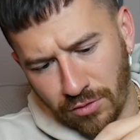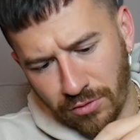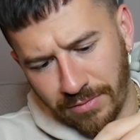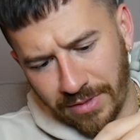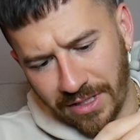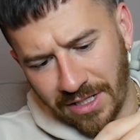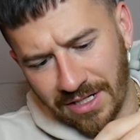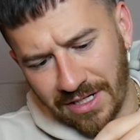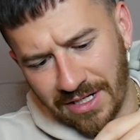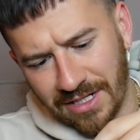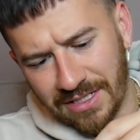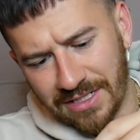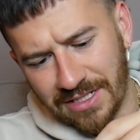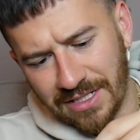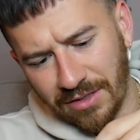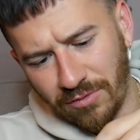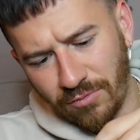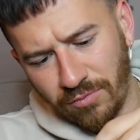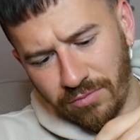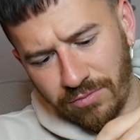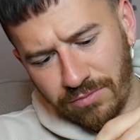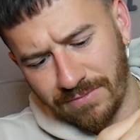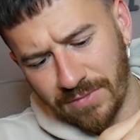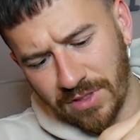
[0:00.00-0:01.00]
Oh my god, it's
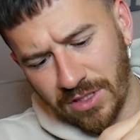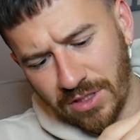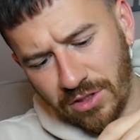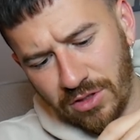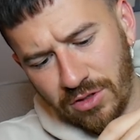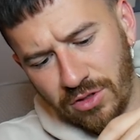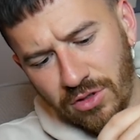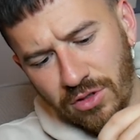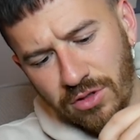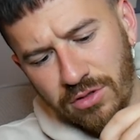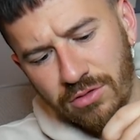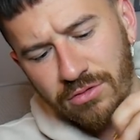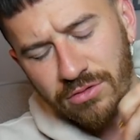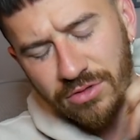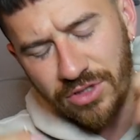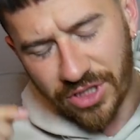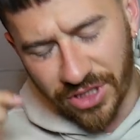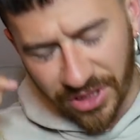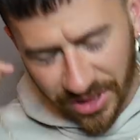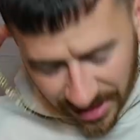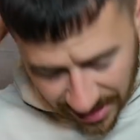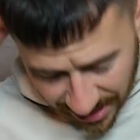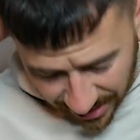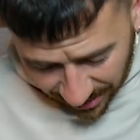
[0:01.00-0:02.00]
like glued
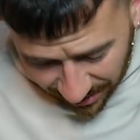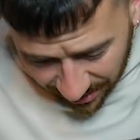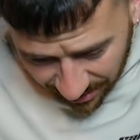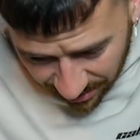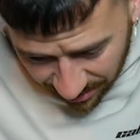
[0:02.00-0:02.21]
shut